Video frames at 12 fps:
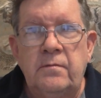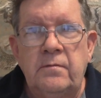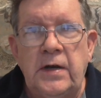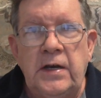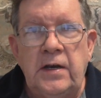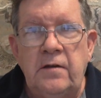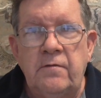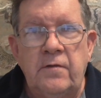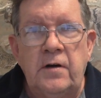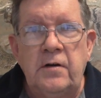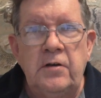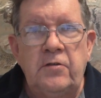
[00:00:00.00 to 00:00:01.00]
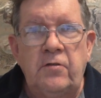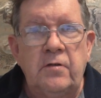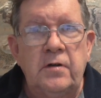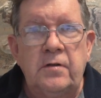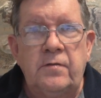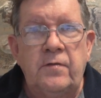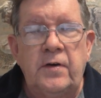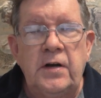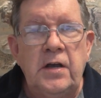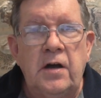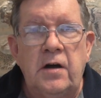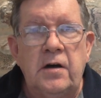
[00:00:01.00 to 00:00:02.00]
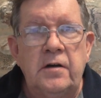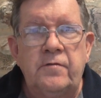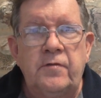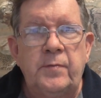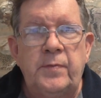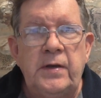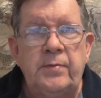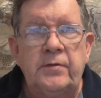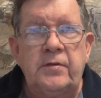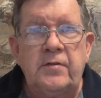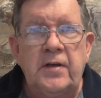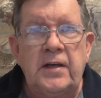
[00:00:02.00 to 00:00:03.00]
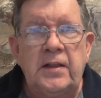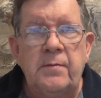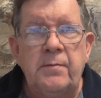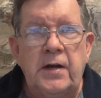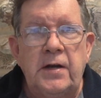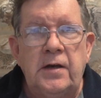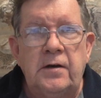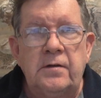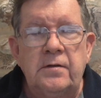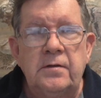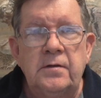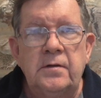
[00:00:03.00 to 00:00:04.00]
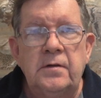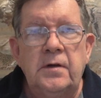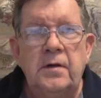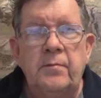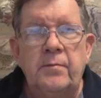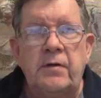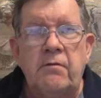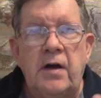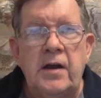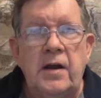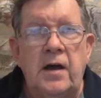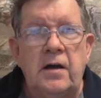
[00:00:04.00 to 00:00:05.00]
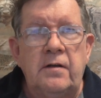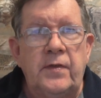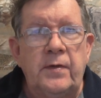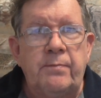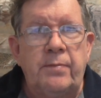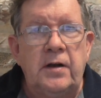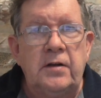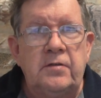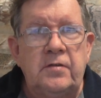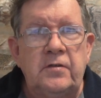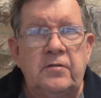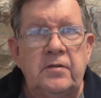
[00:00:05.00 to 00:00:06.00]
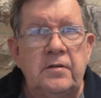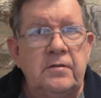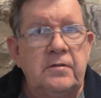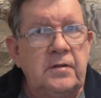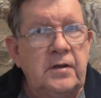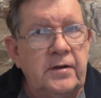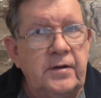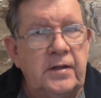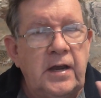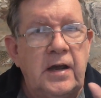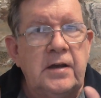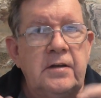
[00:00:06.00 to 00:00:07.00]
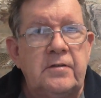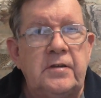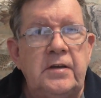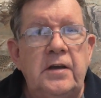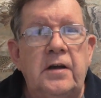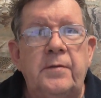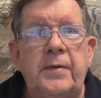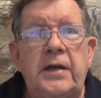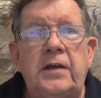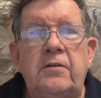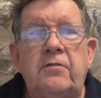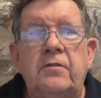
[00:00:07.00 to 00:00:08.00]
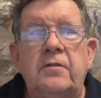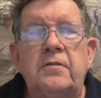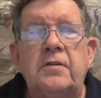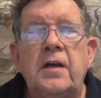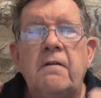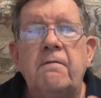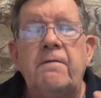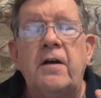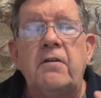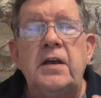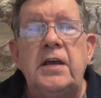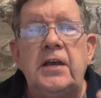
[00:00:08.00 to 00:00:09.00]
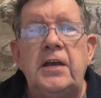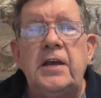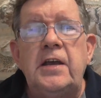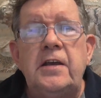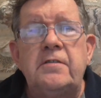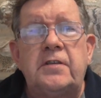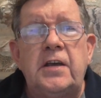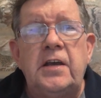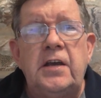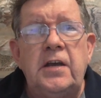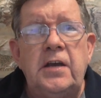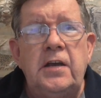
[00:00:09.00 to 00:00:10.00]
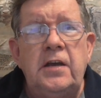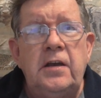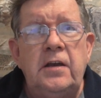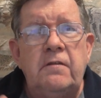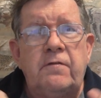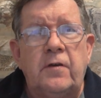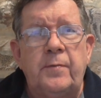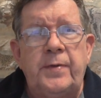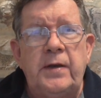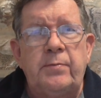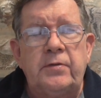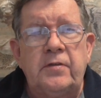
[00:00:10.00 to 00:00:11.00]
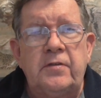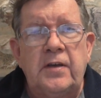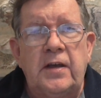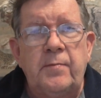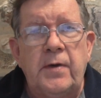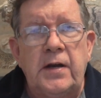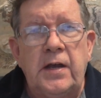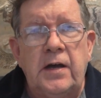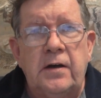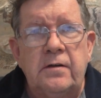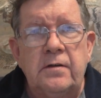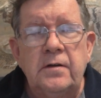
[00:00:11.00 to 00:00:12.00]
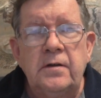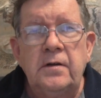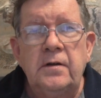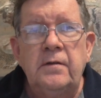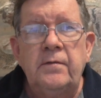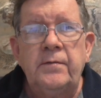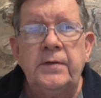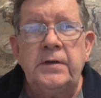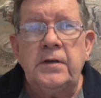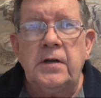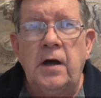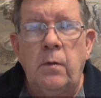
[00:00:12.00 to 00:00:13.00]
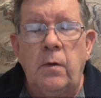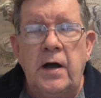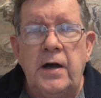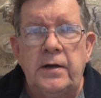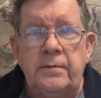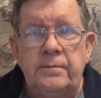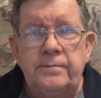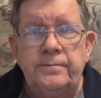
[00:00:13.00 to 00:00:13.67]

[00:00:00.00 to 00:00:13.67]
making very sure it's very hard for people to take their money out. But right now, the politicians under the ANC are making sure it's very easy for people to take money out. You know why?